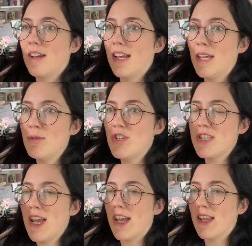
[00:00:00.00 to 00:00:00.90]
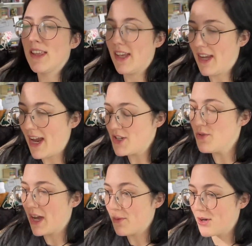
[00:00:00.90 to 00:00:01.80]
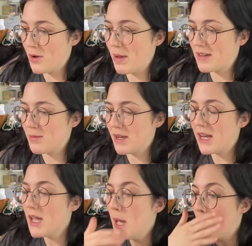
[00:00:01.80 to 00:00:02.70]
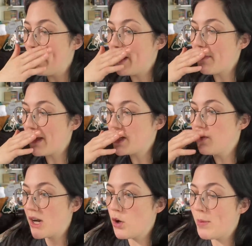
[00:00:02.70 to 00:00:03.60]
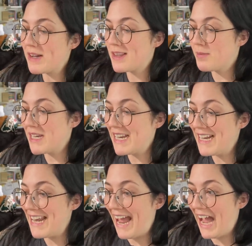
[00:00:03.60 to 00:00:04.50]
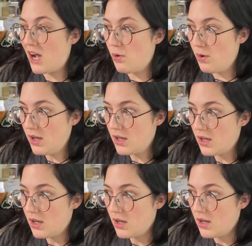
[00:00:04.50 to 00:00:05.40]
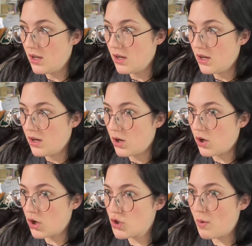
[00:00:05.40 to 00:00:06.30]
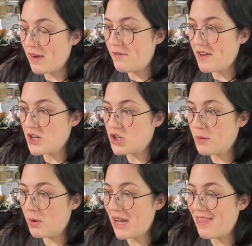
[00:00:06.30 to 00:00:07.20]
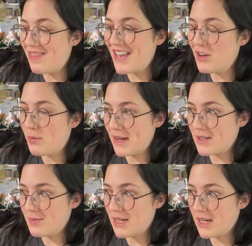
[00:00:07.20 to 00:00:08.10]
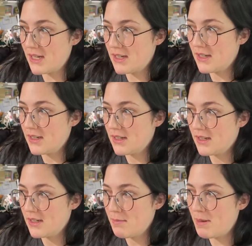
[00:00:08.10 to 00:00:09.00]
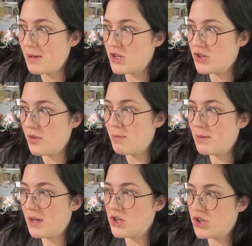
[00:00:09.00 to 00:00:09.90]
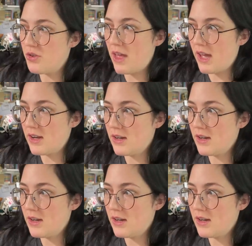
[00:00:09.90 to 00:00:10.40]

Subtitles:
I get what she's saying. Like, I do kind of want to go back to the beginning. But then I'm like, do I go back to the beginning now? Or do I finish the book and then go back to the beginning? Maybe I should do that.